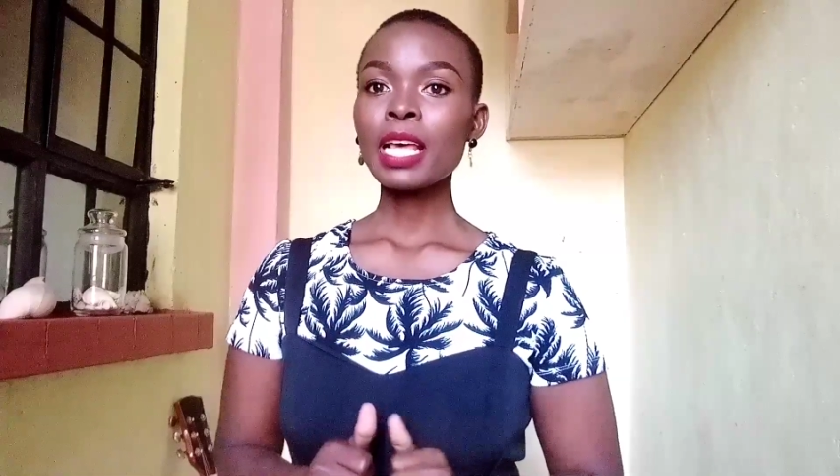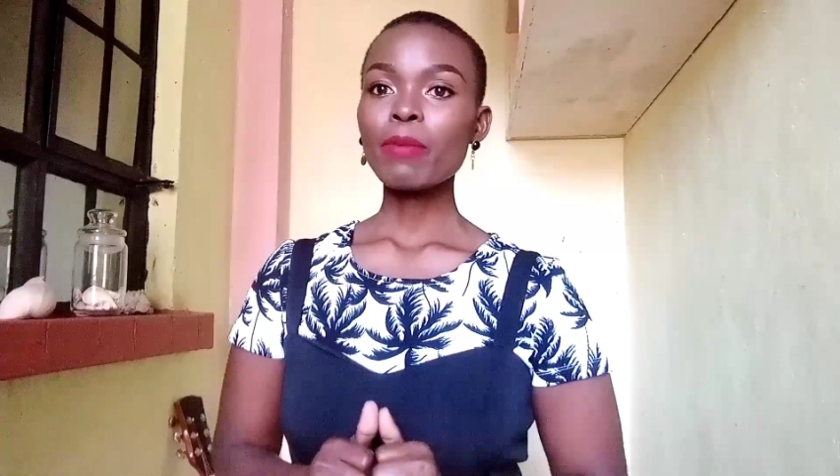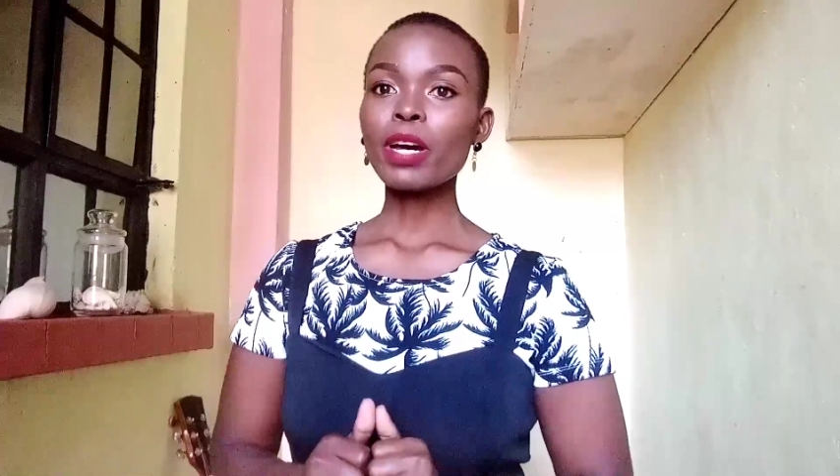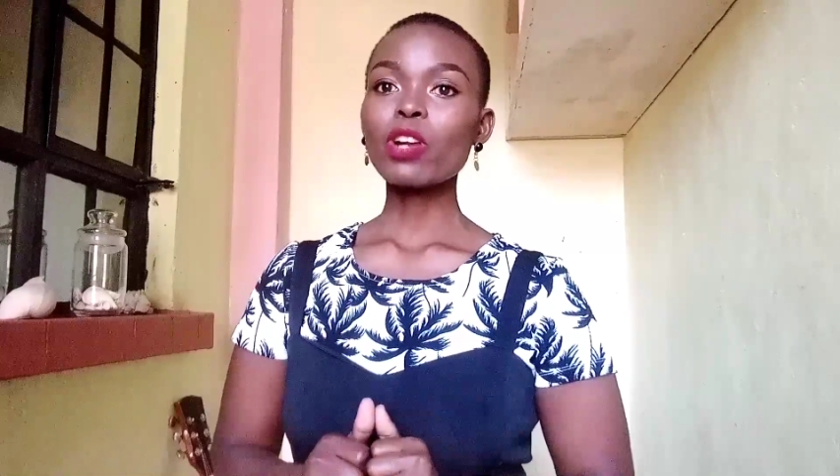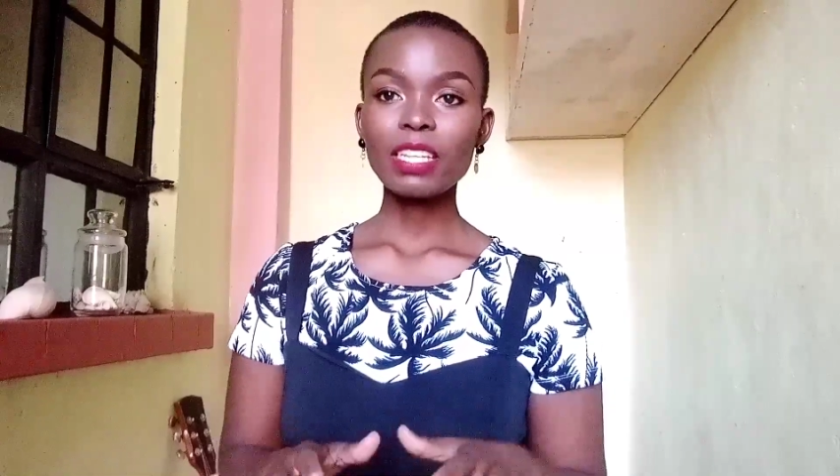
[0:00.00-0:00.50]

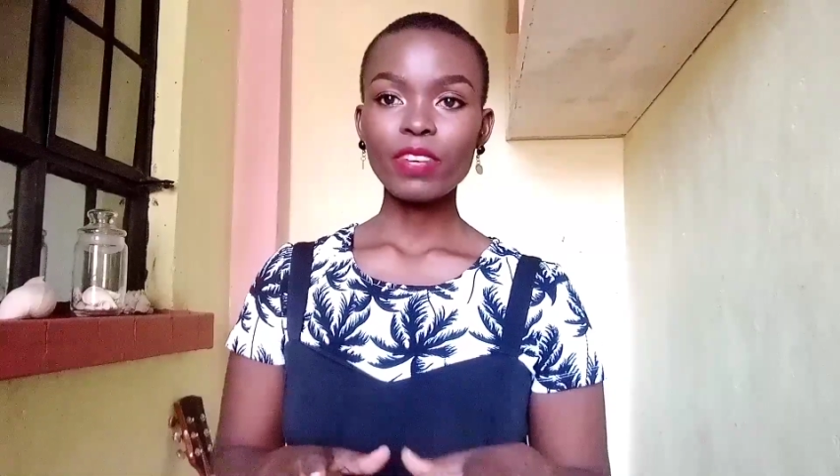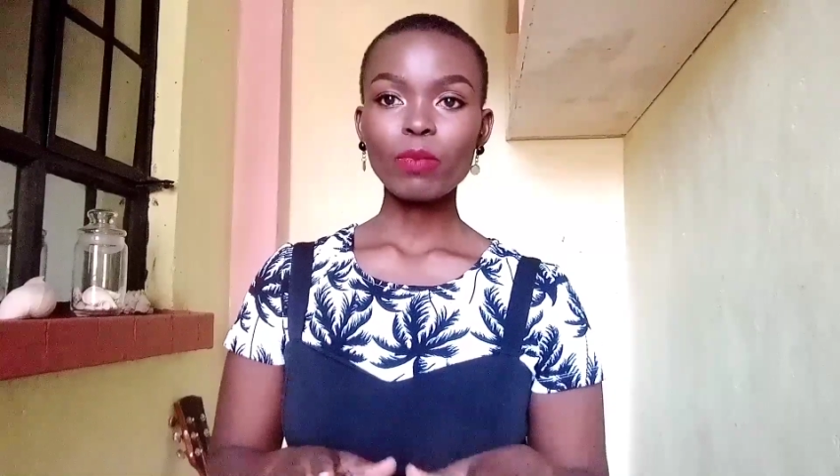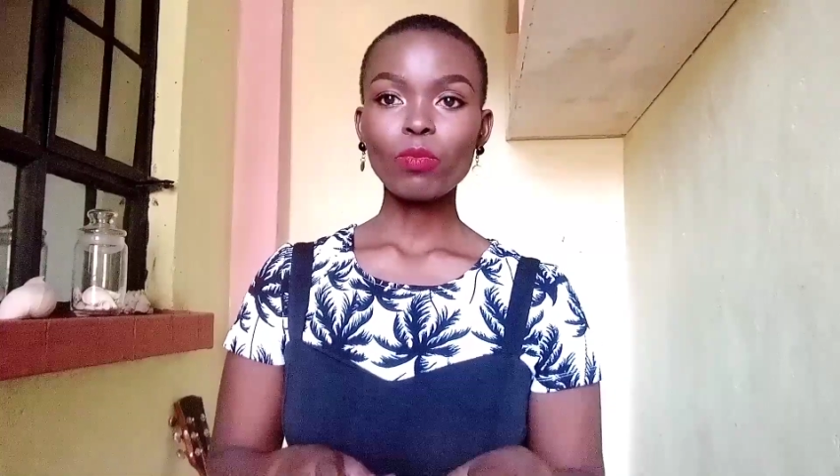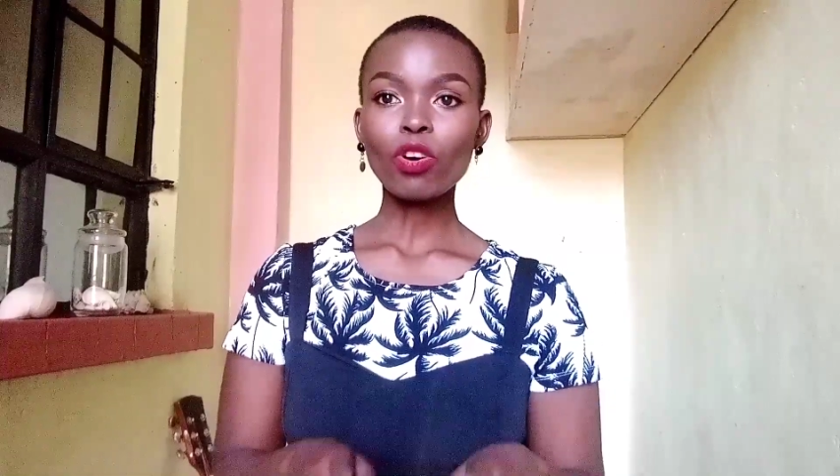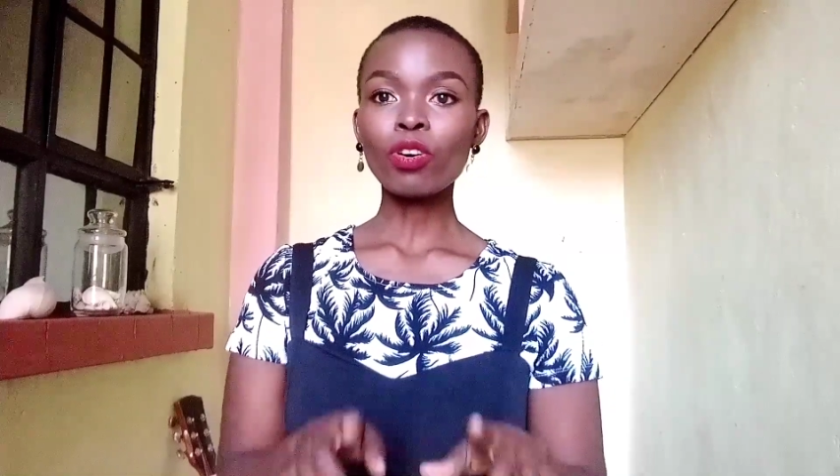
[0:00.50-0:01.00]
but
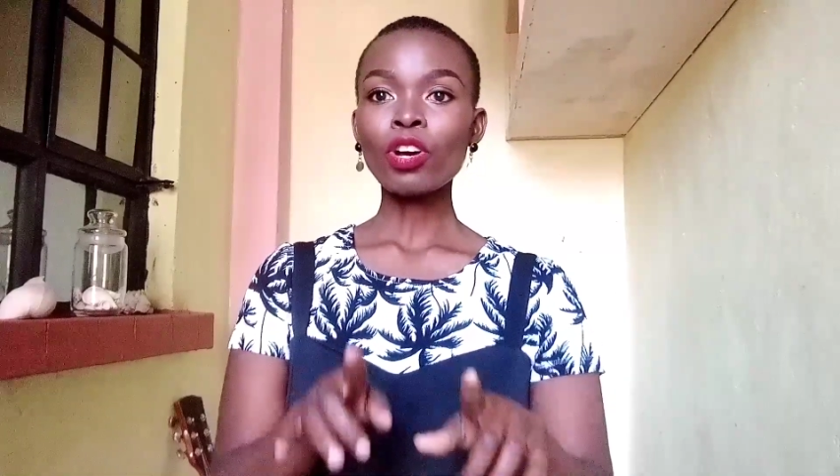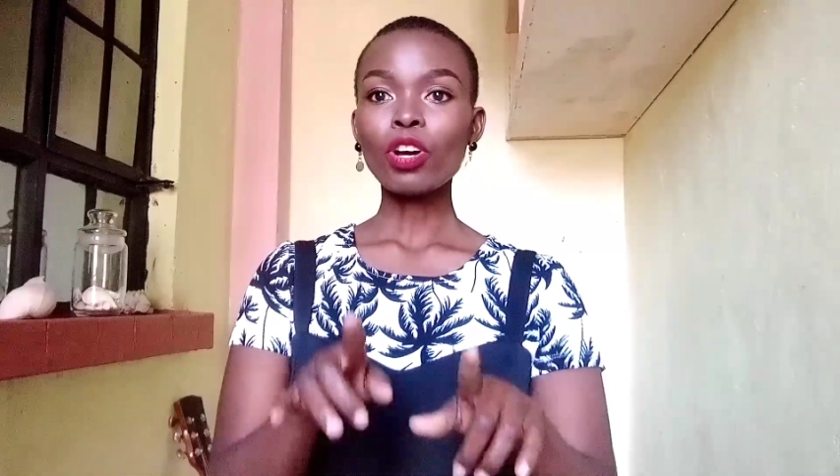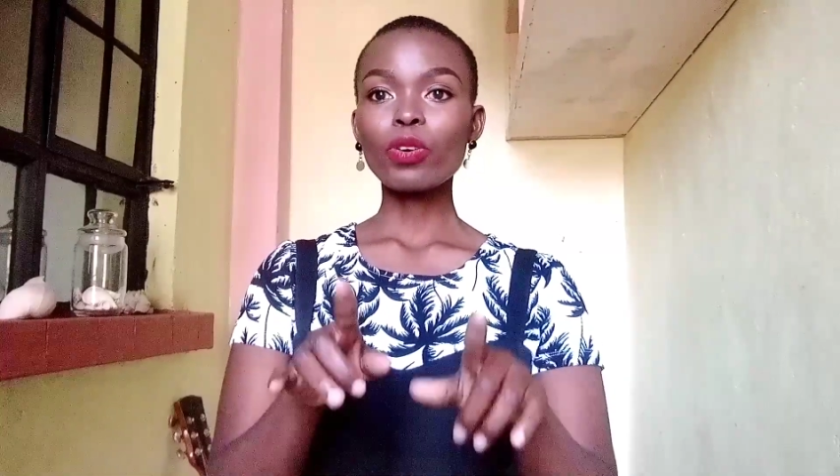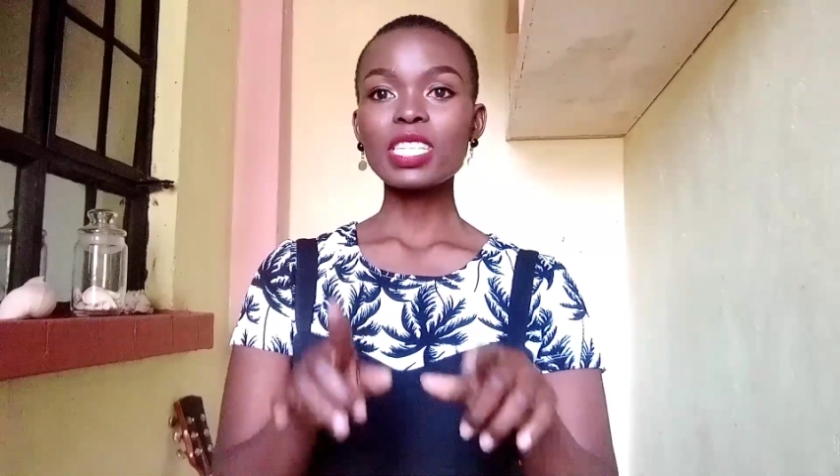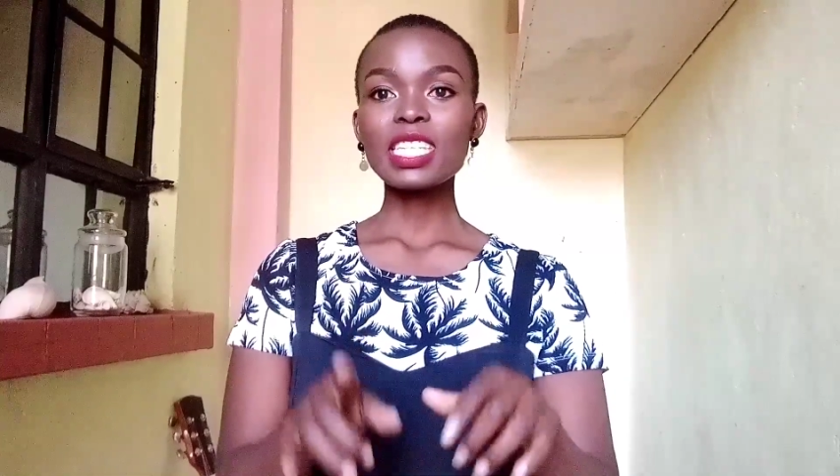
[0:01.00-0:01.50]
even more,
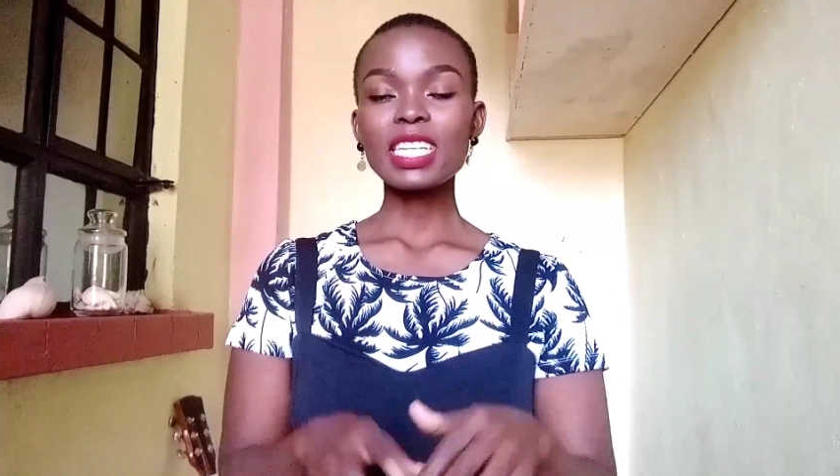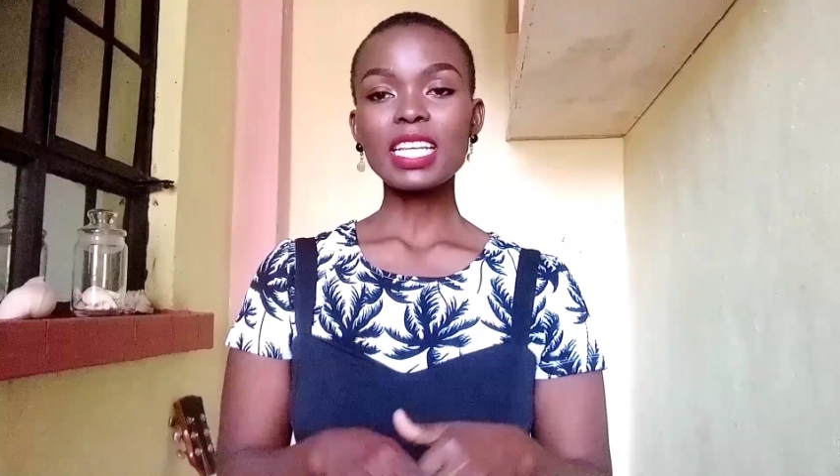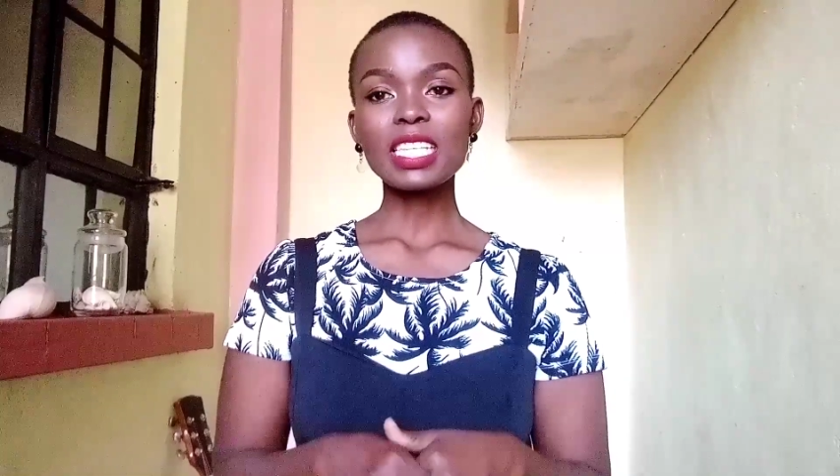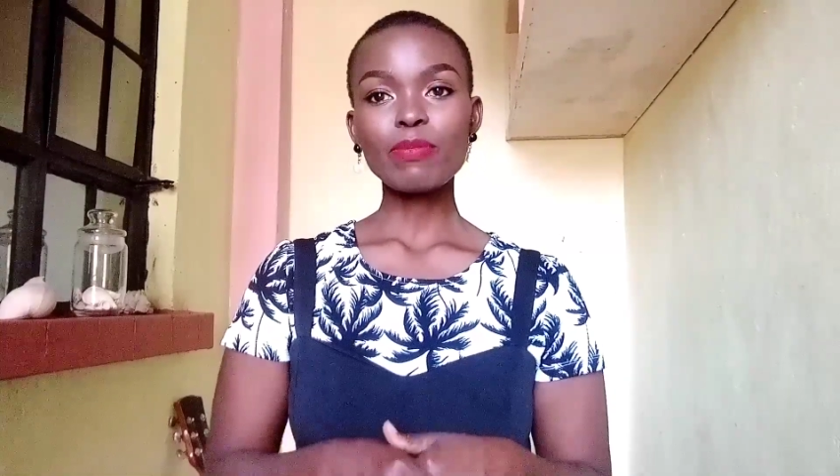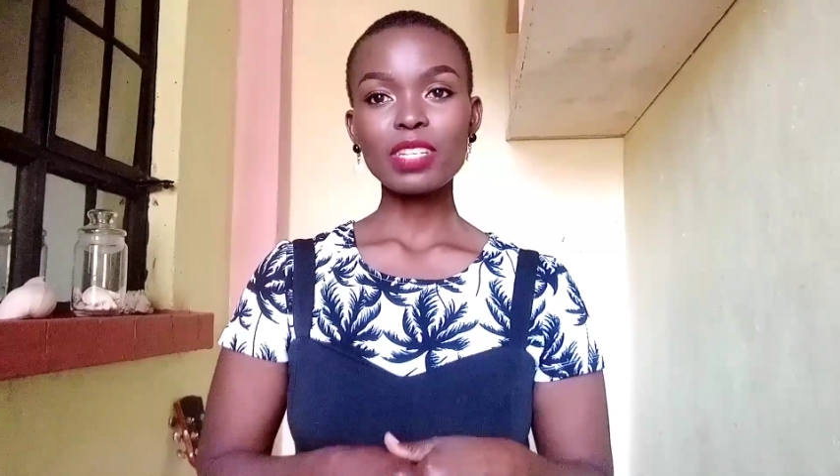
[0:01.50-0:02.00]
consider
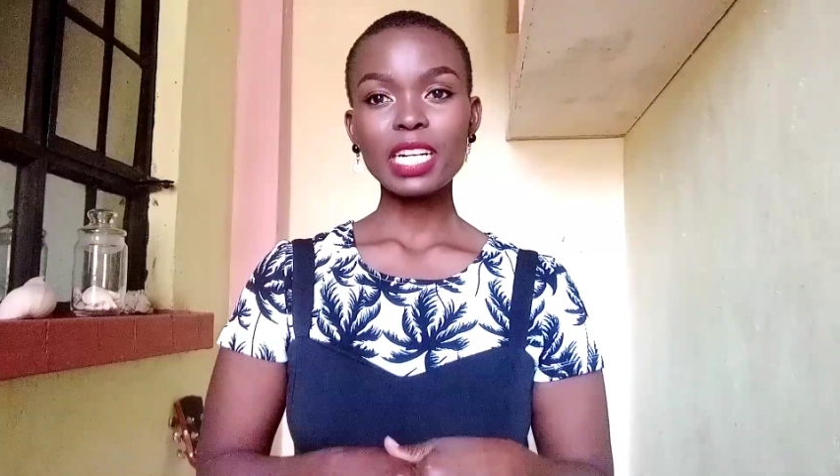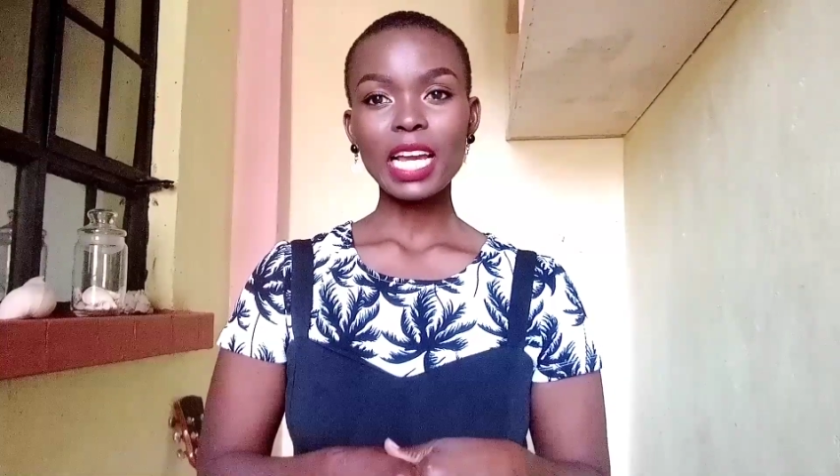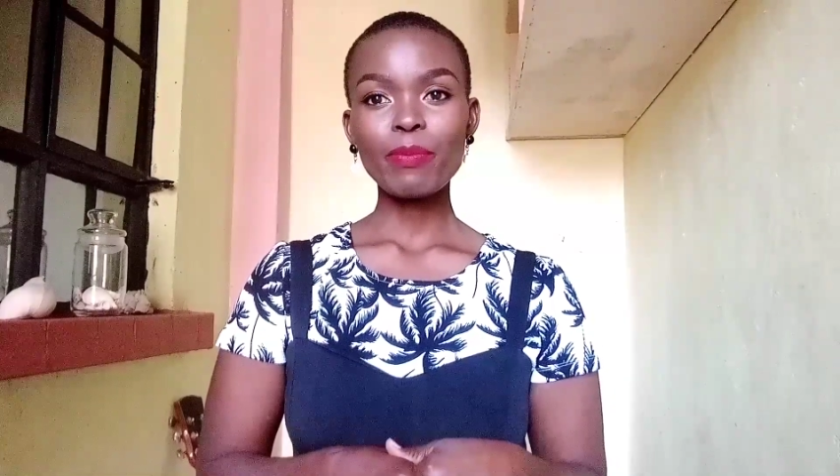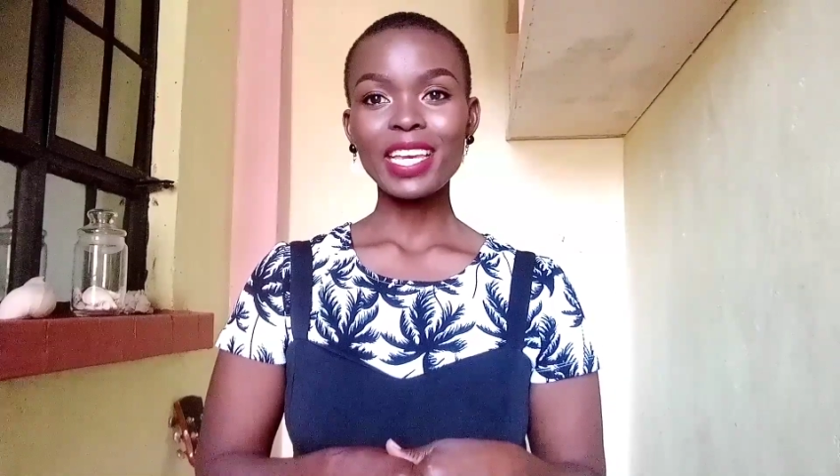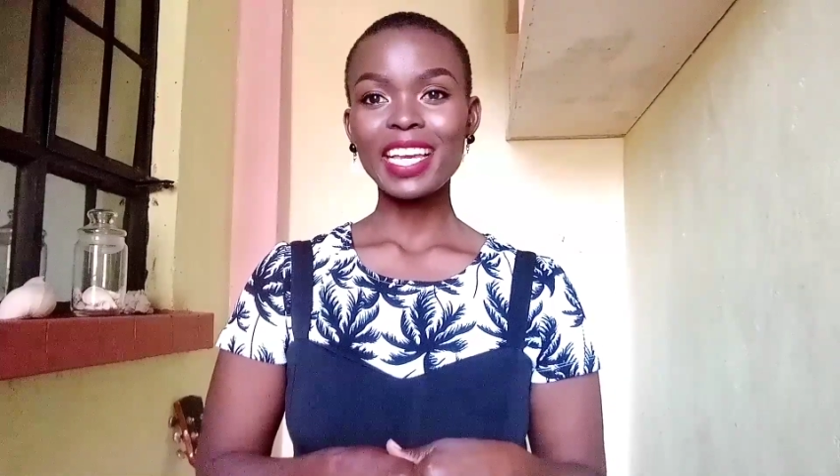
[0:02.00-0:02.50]

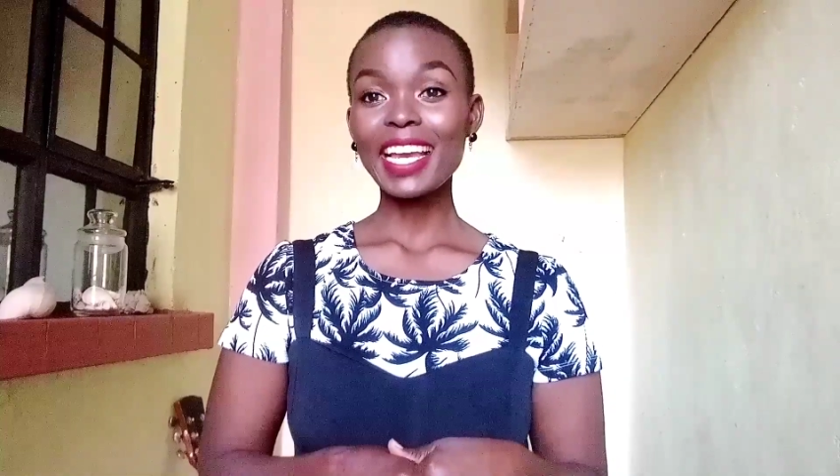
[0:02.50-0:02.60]
subscribing,